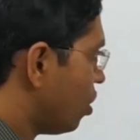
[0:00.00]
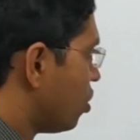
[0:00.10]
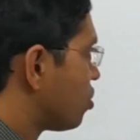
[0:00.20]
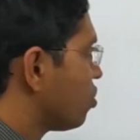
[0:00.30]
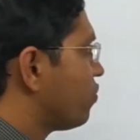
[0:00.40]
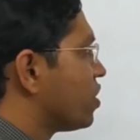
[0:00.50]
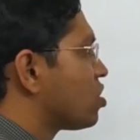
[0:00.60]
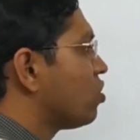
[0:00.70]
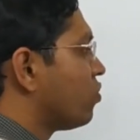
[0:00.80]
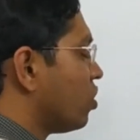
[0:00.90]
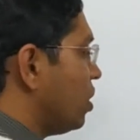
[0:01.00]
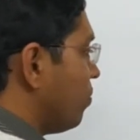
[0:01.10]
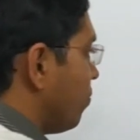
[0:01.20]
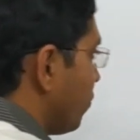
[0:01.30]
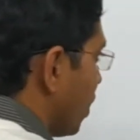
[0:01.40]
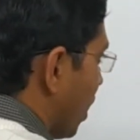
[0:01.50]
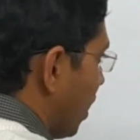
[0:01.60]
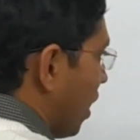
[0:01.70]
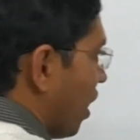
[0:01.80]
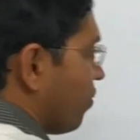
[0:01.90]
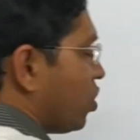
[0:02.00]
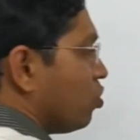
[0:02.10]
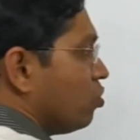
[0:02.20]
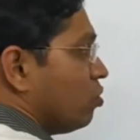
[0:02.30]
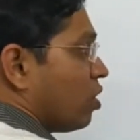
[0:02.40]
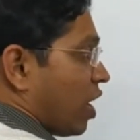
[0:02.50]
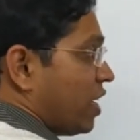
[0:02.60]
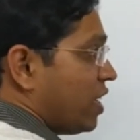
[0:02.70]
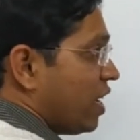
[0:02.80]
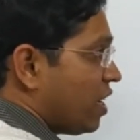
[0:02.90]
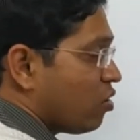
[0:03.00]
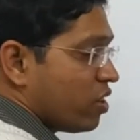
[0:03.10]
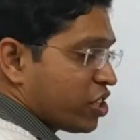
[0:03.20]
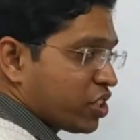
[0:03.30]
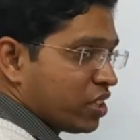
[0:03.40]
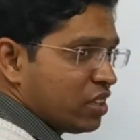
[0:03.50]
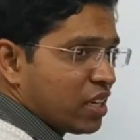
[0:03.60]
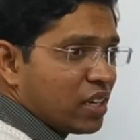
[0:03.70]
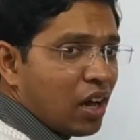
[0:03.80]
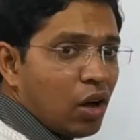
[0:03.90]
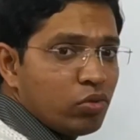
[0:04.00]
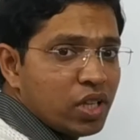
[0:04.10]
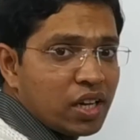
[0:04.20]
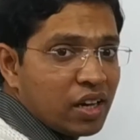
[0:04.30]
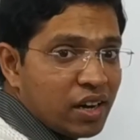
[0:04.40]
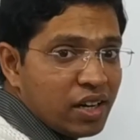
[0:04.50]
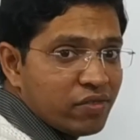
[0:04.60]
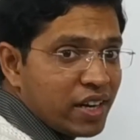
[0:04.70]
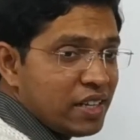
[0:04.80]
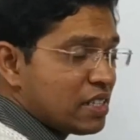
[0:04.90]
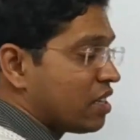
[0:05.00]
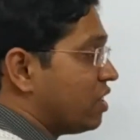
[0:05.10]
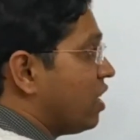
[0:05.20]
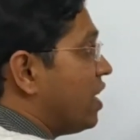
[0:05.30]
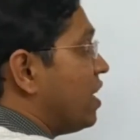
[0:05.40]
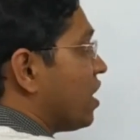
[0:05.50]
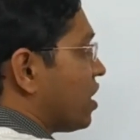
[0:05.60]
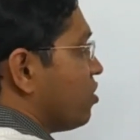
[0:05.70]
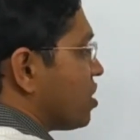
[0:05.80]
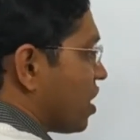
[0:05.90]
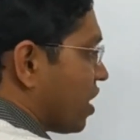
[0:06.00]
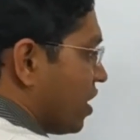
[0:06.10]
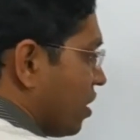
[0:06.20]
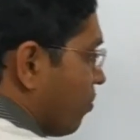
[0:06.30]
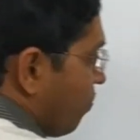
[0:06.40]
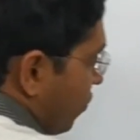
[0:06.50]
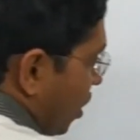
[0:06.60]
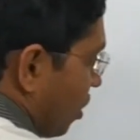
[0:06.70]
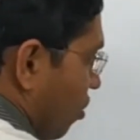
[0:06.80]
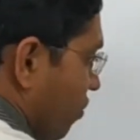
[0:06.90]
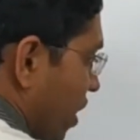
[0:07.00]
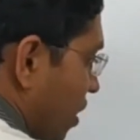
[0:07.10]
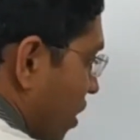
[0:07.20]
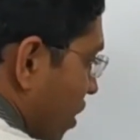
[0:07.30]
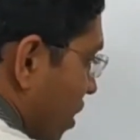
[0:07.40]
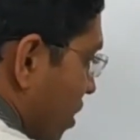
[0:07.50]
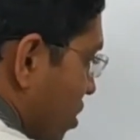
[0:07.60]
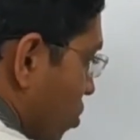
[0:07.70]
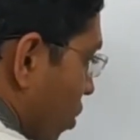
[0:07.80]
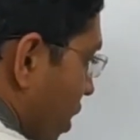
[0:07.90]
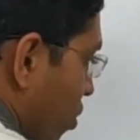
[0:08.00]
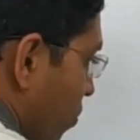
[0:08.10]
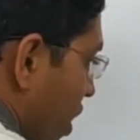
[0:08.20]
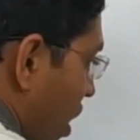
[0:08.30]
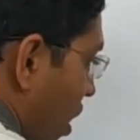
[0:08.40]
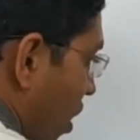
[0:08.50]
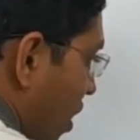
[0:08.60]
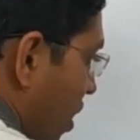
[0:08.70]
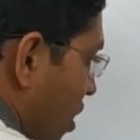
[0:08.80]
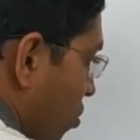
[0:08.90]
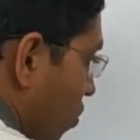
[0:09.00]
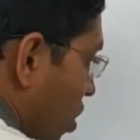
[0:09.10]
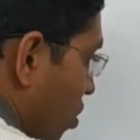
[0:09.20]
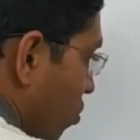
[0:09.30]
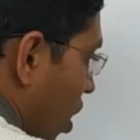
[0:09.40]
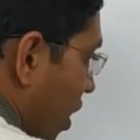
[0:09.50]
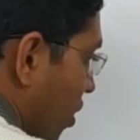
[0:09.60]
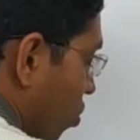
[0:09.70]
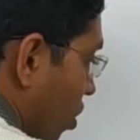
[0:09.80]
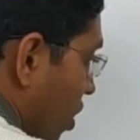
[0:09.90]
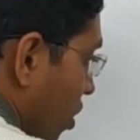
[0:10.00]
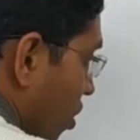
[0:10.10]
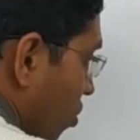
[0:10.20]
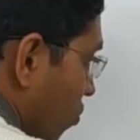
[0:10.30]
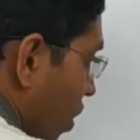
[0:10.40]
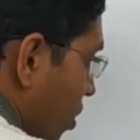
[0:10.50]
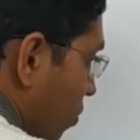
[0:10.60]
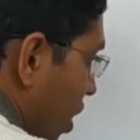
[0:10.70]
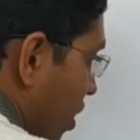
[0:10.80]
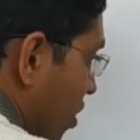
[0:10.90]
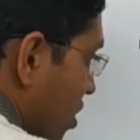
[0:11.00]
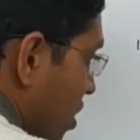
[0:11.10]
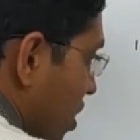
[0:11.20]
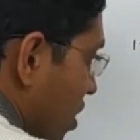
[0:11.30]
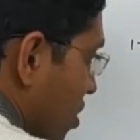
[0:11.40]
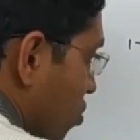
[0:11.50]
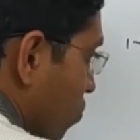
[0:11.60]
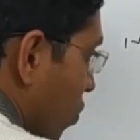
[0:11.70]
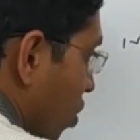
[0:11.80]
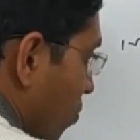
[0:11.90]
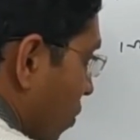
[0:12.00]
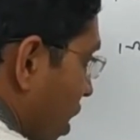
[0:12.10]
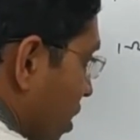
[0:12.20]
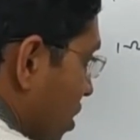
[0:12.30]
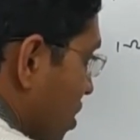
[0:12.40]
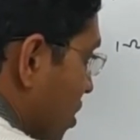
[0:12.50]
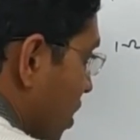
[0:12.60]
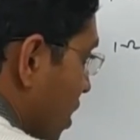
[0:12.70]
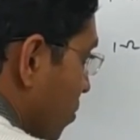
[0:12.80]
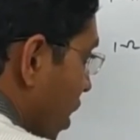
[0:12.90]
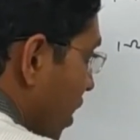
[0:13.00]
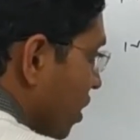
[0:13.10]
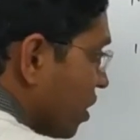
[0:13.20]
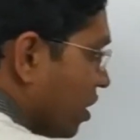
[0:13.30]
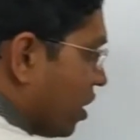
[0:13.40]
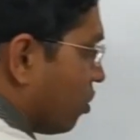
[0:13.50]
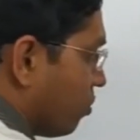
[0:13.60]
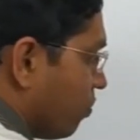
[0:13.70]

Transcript: So first of all, I'll have to write the equation that how the current varies in the inductive circuit. Now, well, it is going to be I equal to I naught 1 minus e raised to power minus t by tau.